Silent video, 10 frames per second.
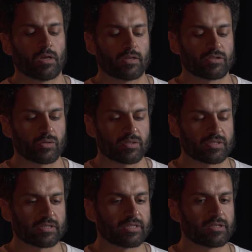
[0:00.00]
And so
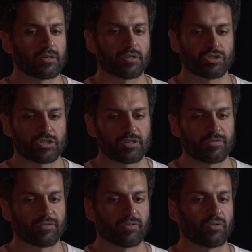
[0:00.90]
as leader and
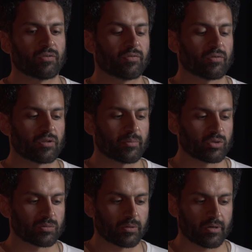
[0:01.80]
chief of one of the
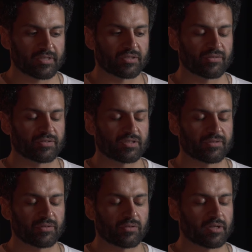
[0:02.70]
most progressive
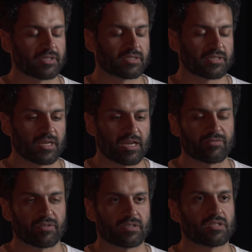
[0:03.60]
civil rights
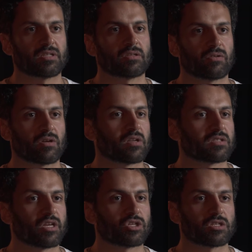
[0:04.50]
advocacy
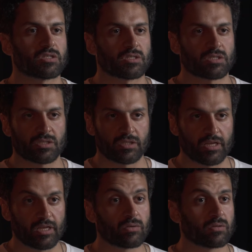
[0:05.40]
organizations
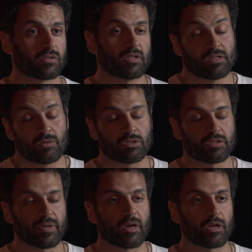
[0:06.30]
in North
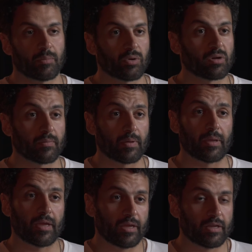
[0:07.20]
America, but
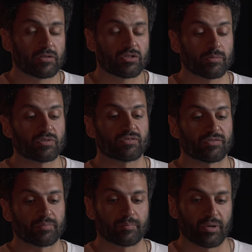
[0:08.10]
in terms
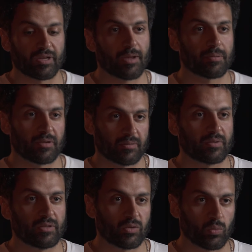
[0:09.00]
of per capita
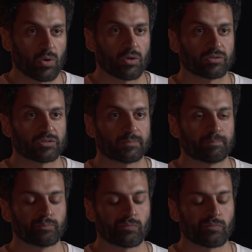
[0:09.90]
in the world, mm-hmm.